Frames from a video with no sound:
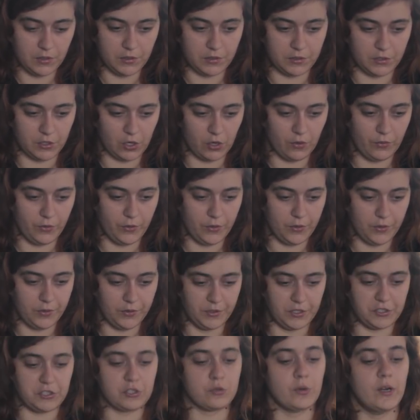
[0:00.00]
So
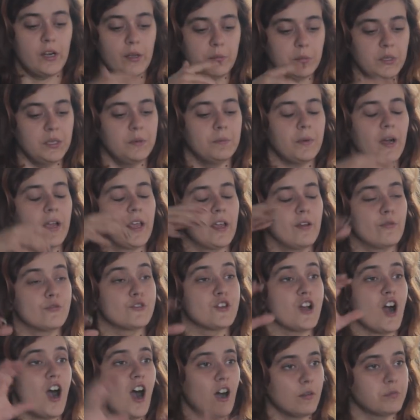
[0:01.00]
this is what I mean by
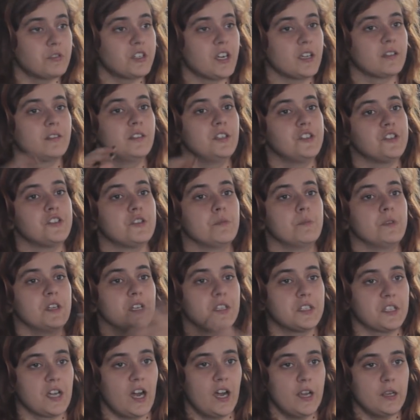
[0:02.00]
every object needs to be
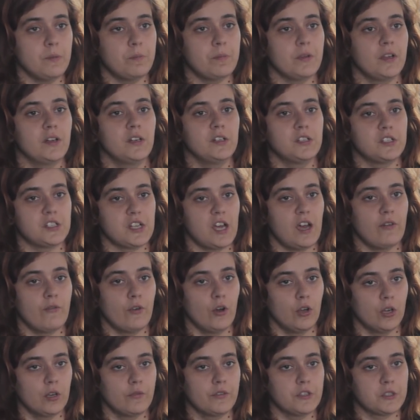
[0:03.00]
a type and needs to have
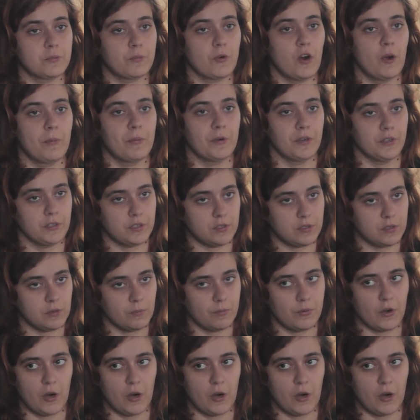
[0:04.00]
all of its properties